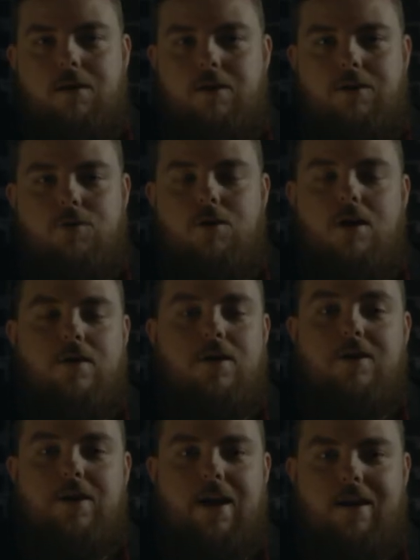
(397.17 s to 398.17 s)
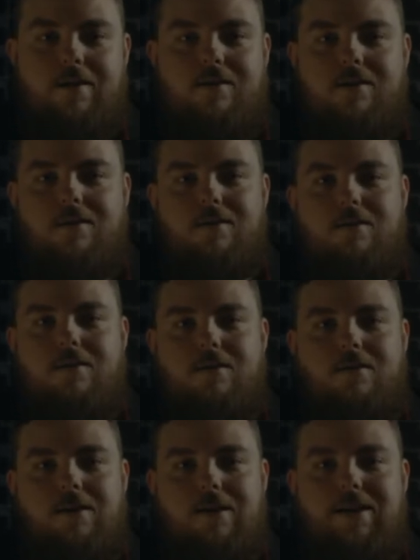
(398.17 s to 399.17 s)
You're not done yet.
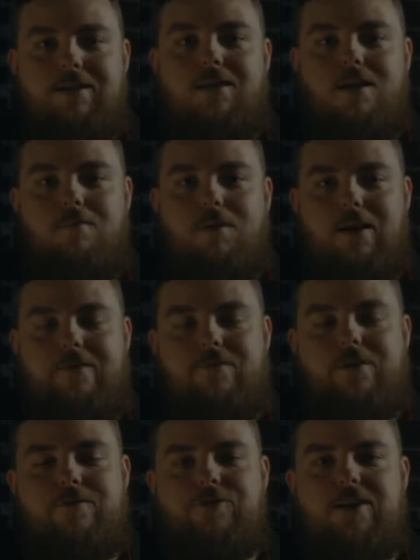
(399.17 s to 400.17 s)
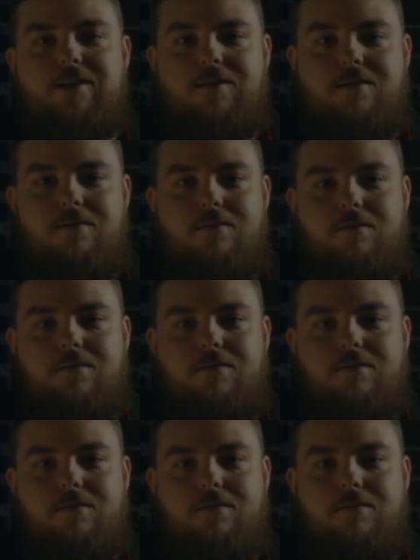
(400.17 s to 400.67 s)
He's got a plan for you, Jason.